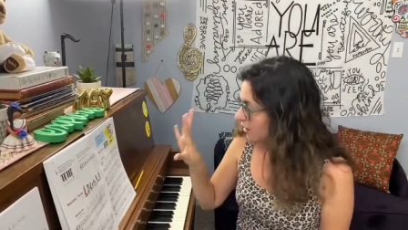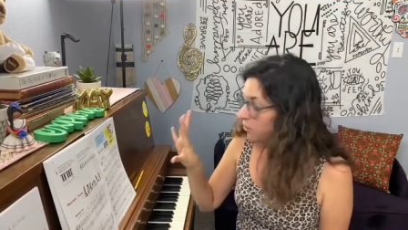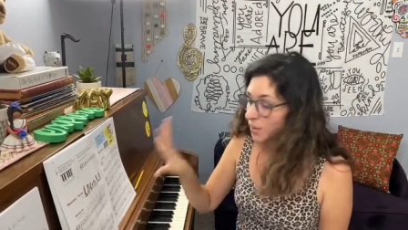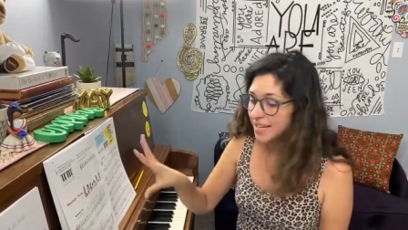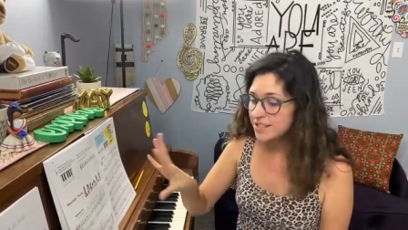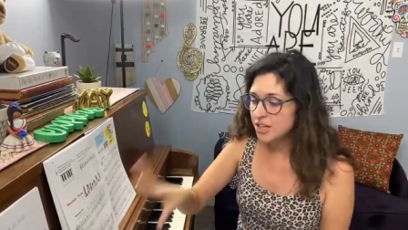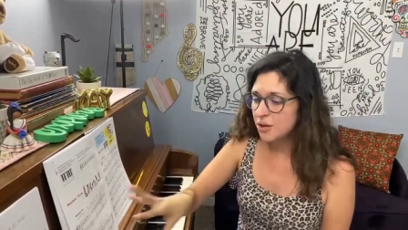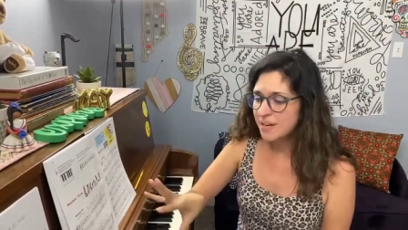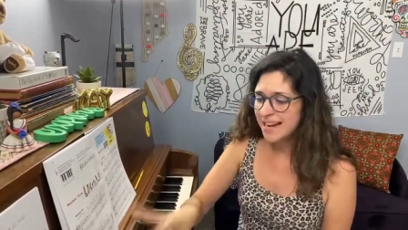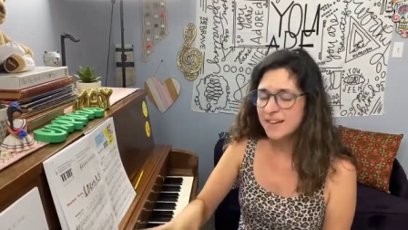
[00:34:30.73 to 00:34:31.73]
We
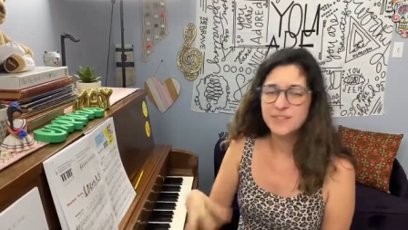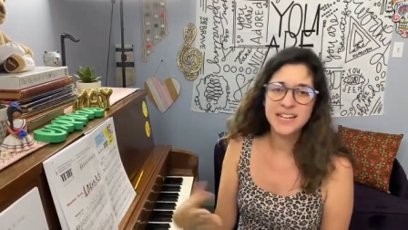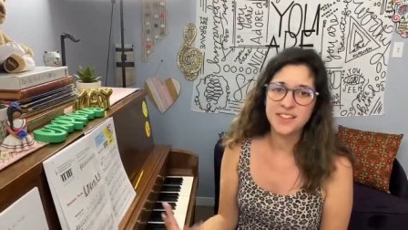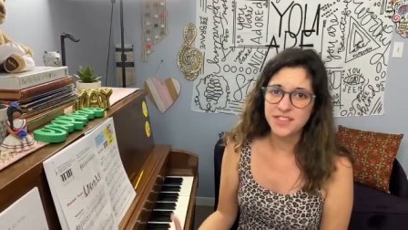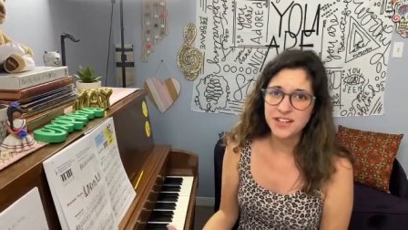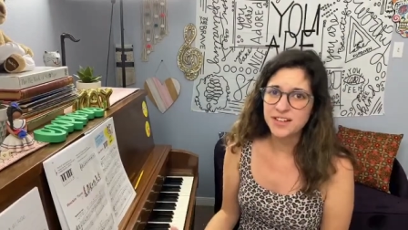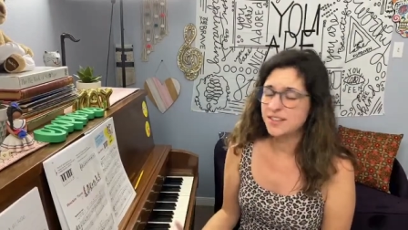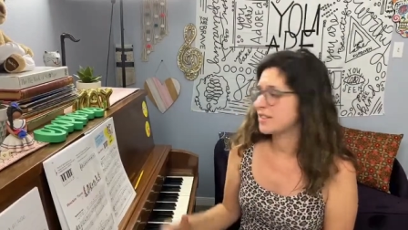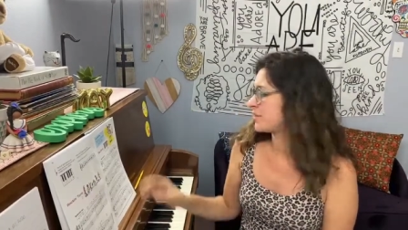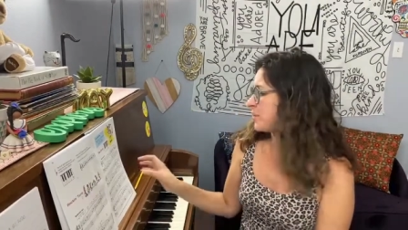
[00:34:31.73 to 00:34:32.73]
don't have any theory
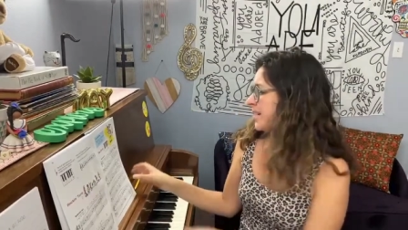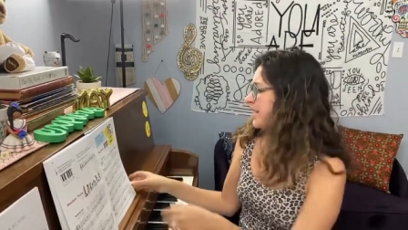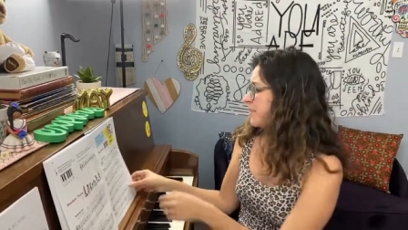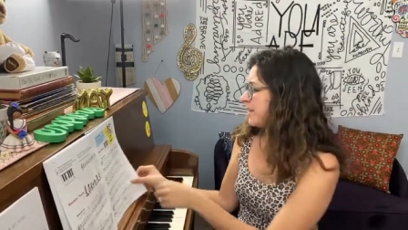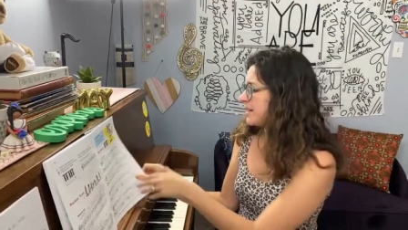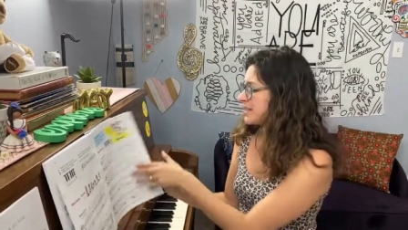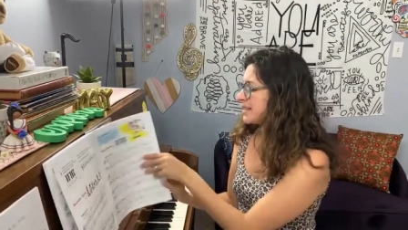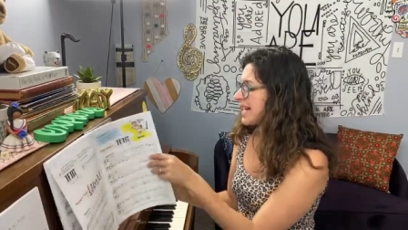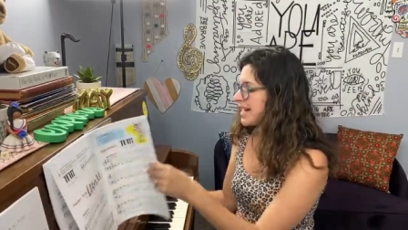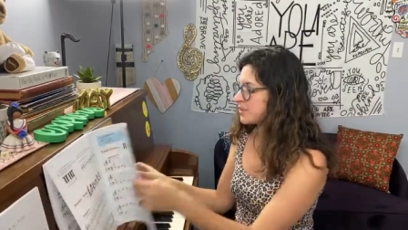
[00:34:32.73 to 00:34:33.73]
this week because
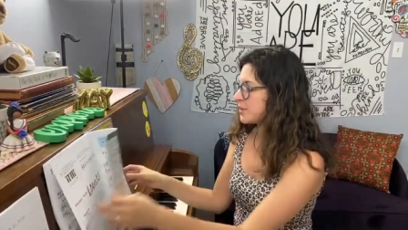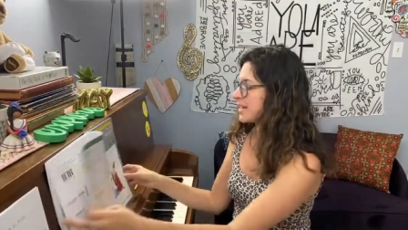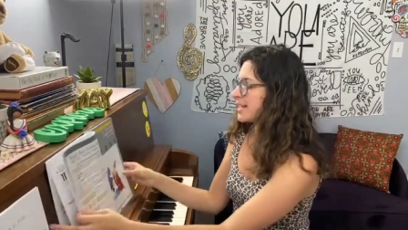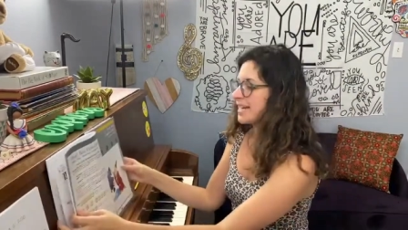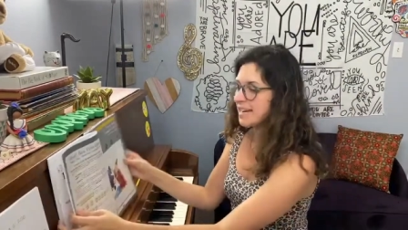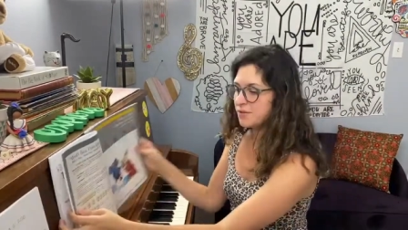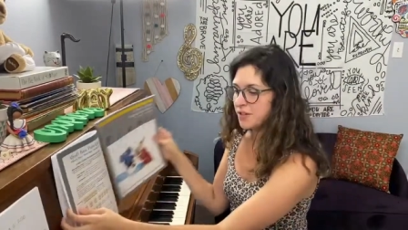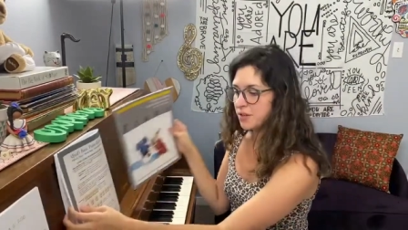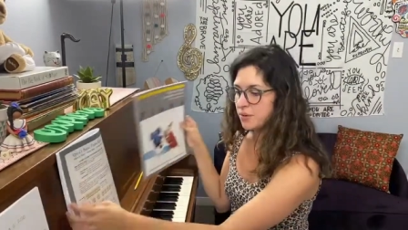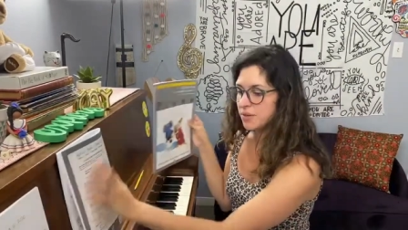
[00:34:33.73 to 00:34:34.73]
last week I gave
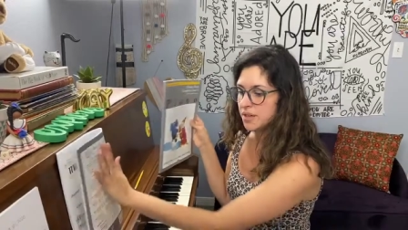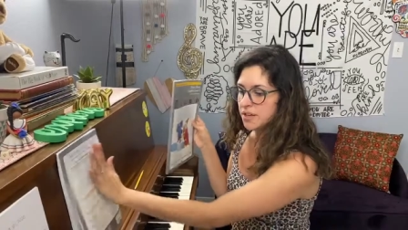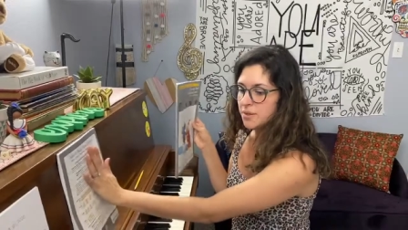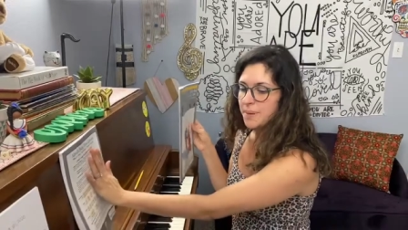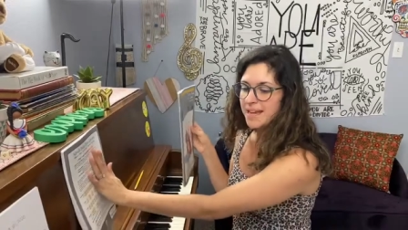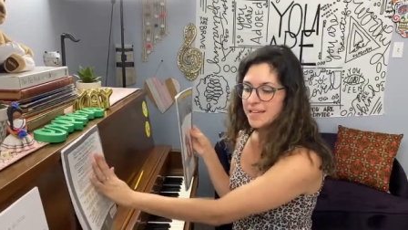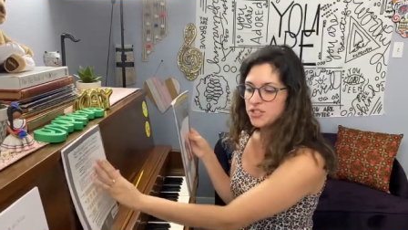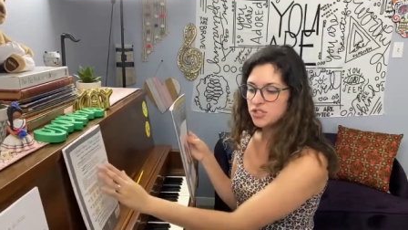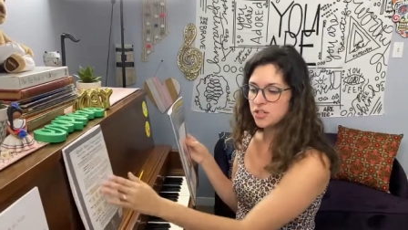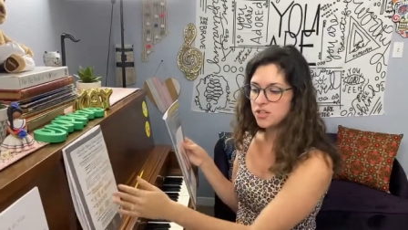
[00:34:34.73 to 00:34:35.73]
you the
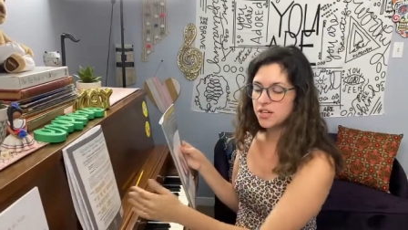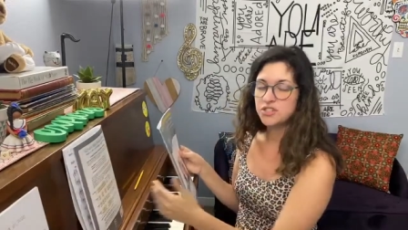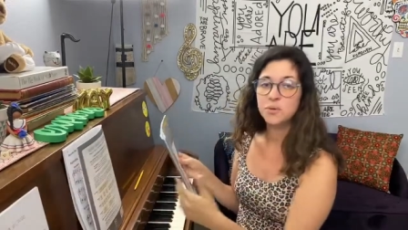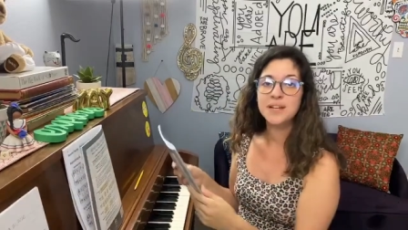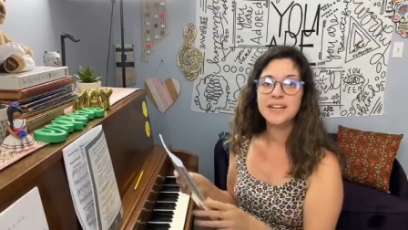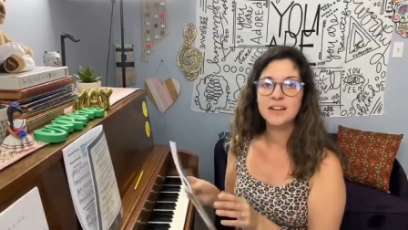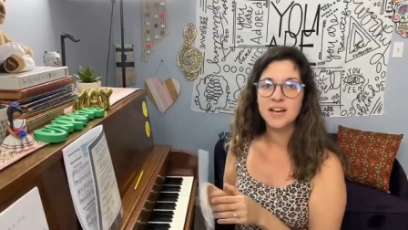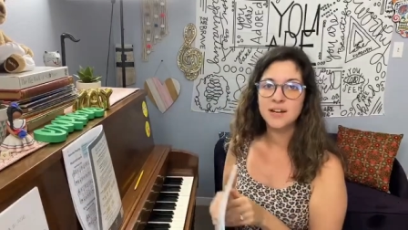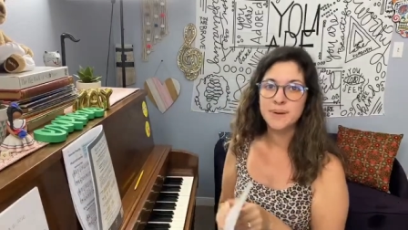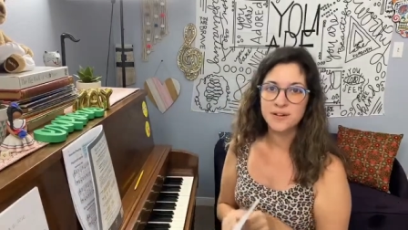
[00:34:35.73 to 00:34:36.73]
page
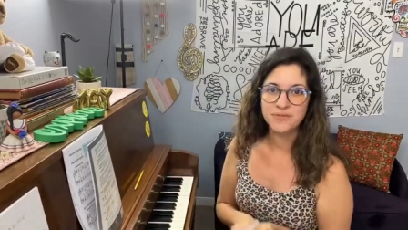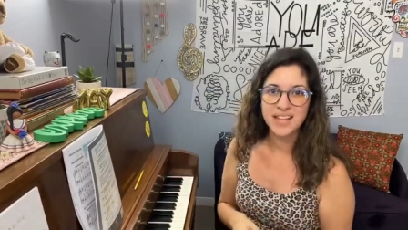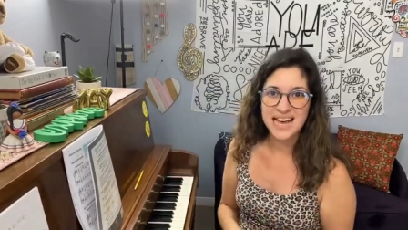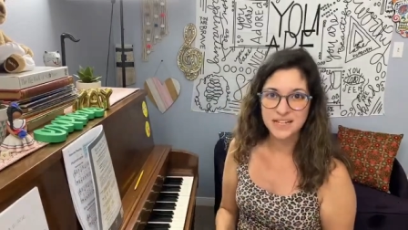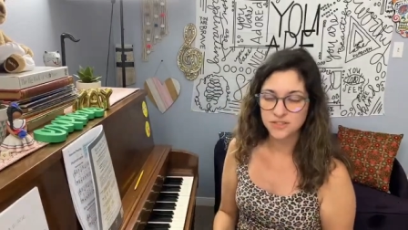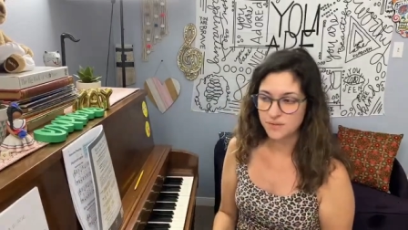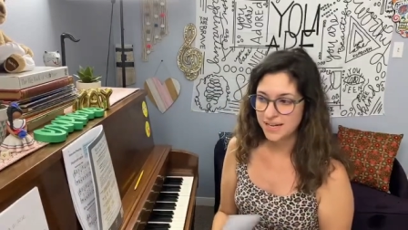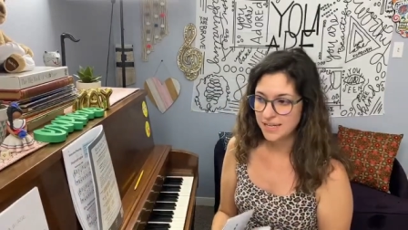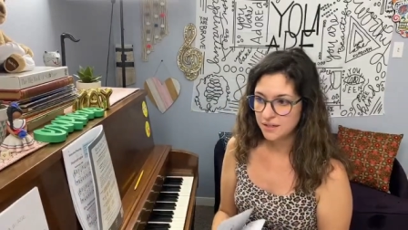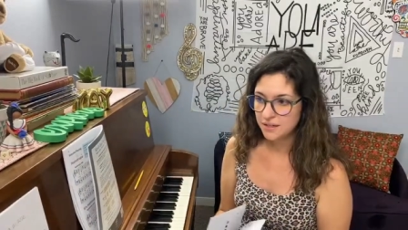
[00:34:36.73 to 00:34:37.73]
29 about flats,
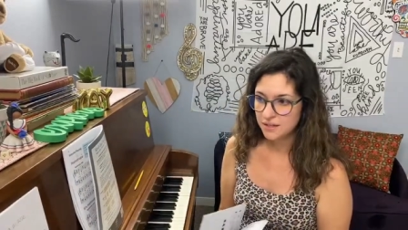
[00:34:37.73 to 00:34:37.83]
right?